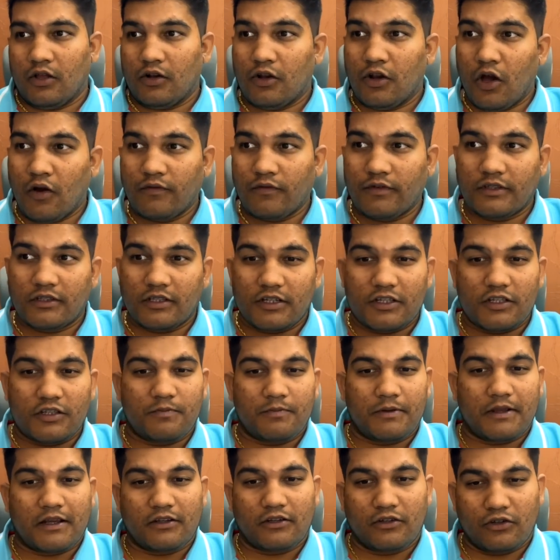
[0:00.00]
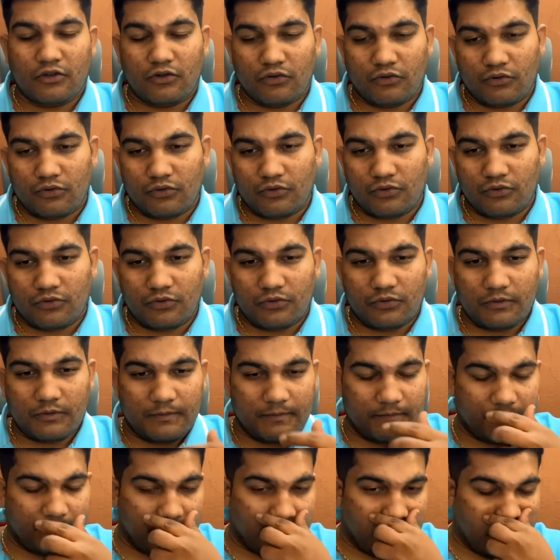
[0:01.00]
Now with respect to,
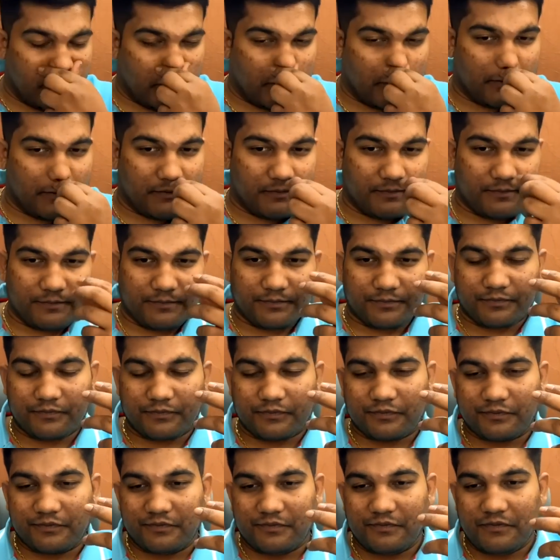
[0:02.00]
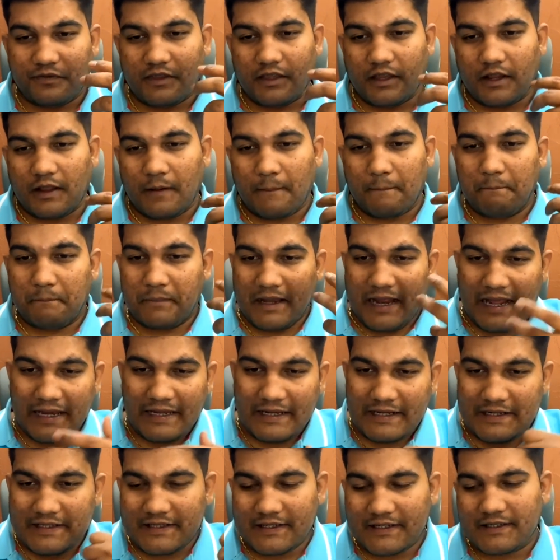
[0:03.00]
you know,
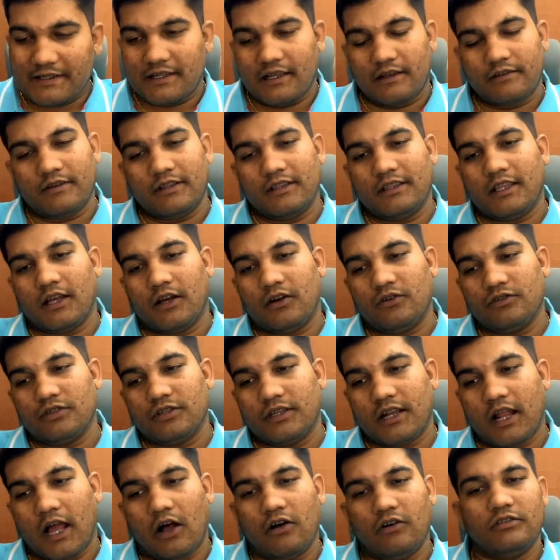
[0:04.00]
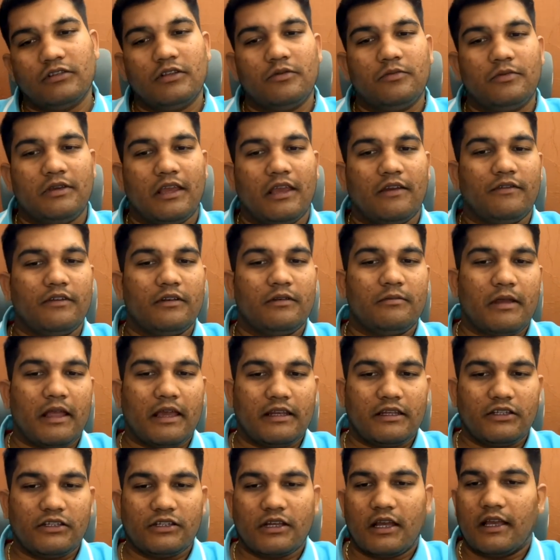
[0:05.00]
planets in seventh house and how they behave in
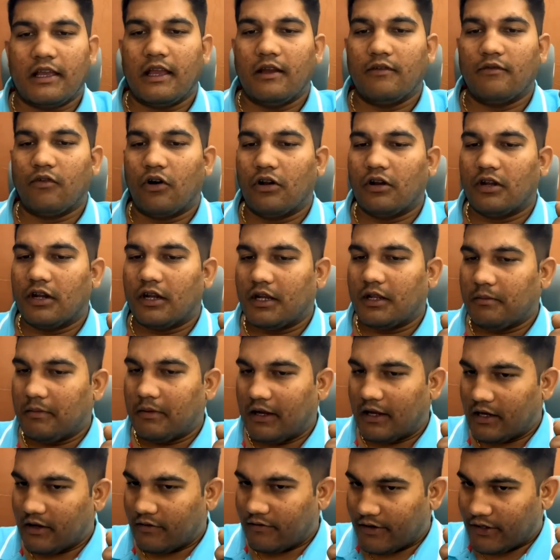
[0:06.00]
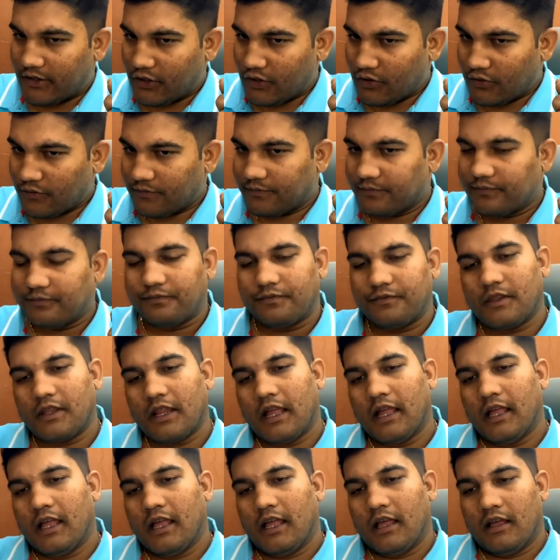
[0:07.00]
marriage, I have already made a video,
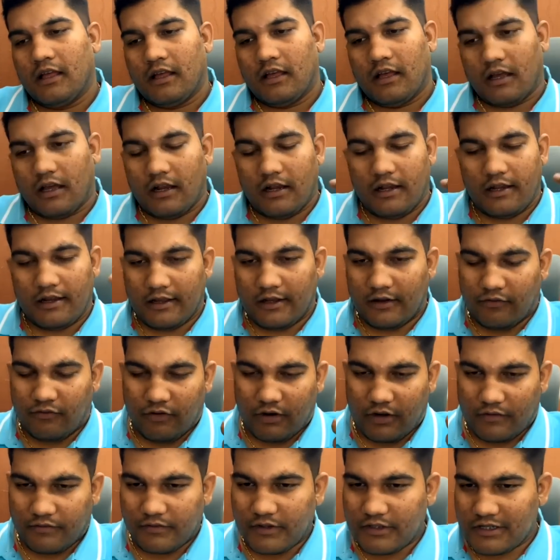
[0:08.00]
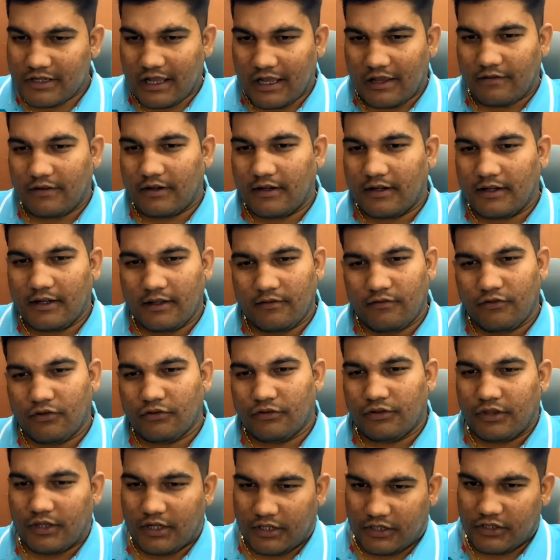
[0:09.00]
a link for which I will leave
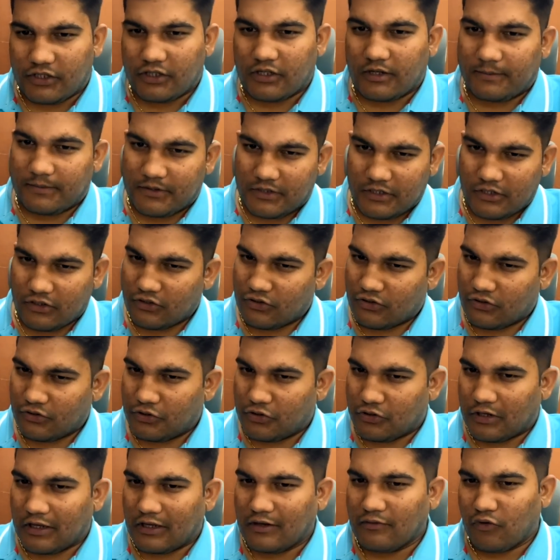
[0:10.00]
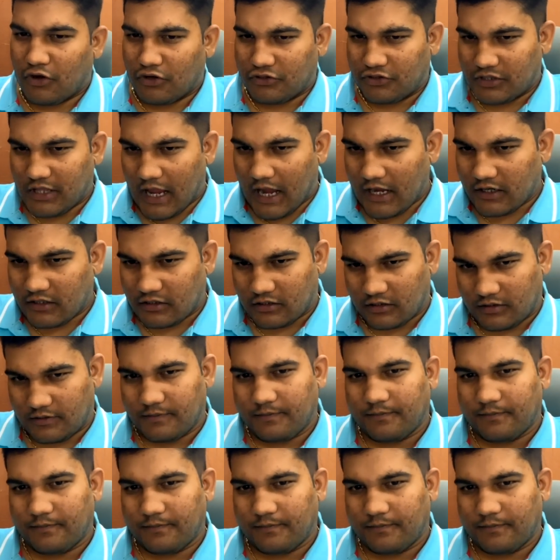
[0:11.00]
you in the description so you can watch that.